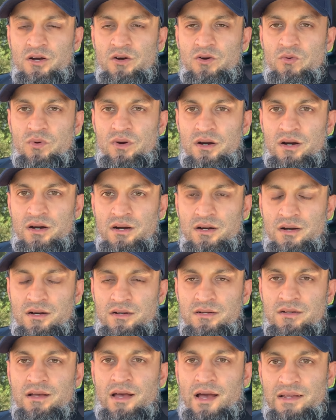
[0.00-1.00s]

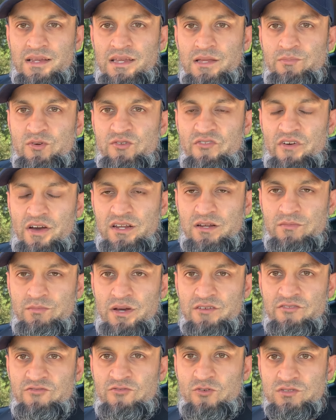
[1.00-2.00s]
were kindly provided
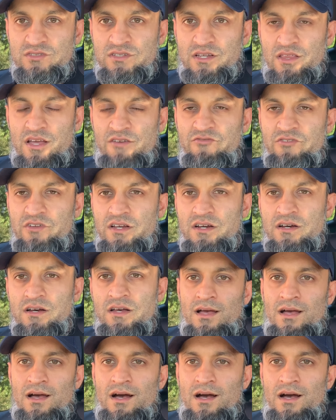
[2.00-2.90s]
by Ford South Africa.